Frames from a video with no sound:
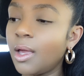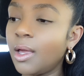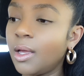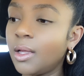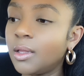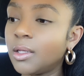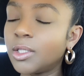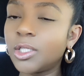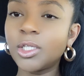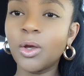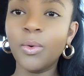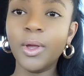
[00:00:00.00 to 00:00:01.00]
in the
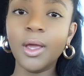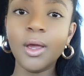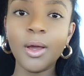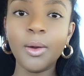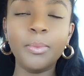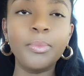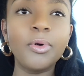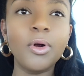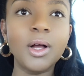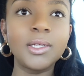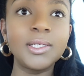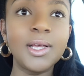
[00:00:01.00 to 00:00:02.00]
sewing
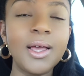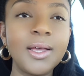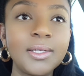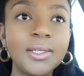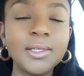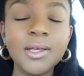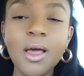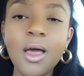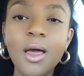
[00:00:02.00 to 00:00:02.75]
process.